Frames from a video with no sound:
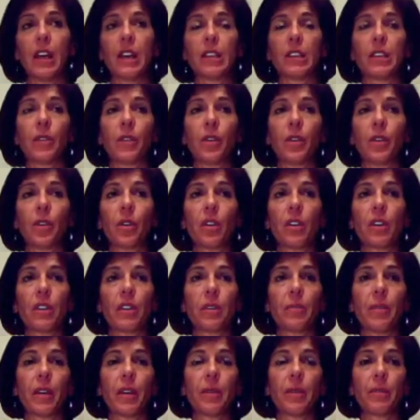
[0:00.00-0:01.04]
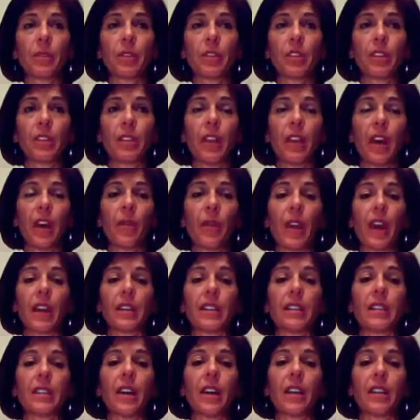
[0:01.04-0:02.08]
So in order to be able to do that, we had
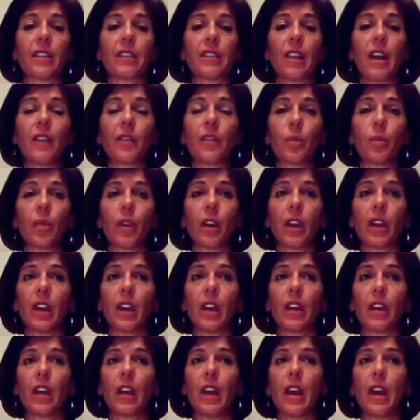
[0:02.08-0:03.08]
to tie the software in,